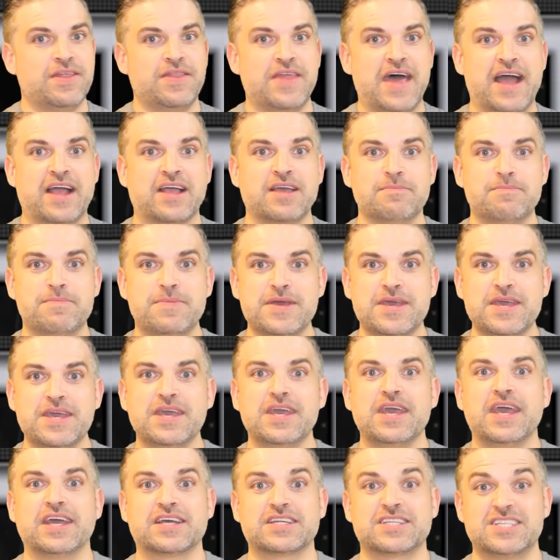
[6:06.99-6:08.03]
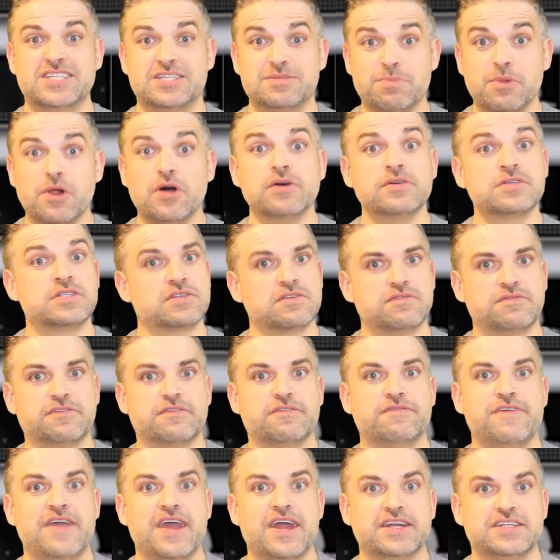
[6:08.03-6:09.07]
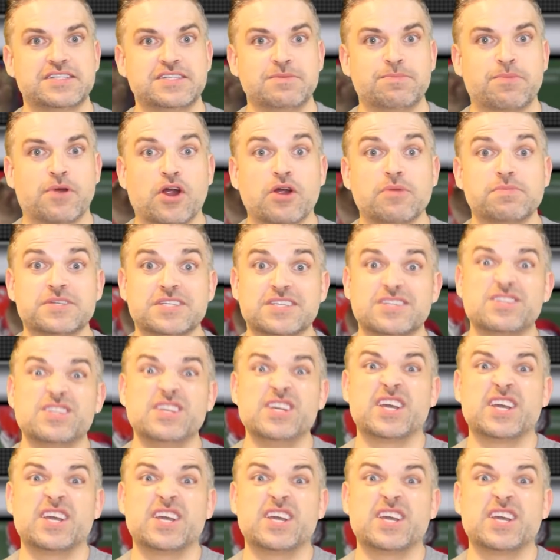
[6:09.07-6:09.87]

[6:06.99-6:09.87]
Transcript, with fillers: that could be explosive for fantasy purposes.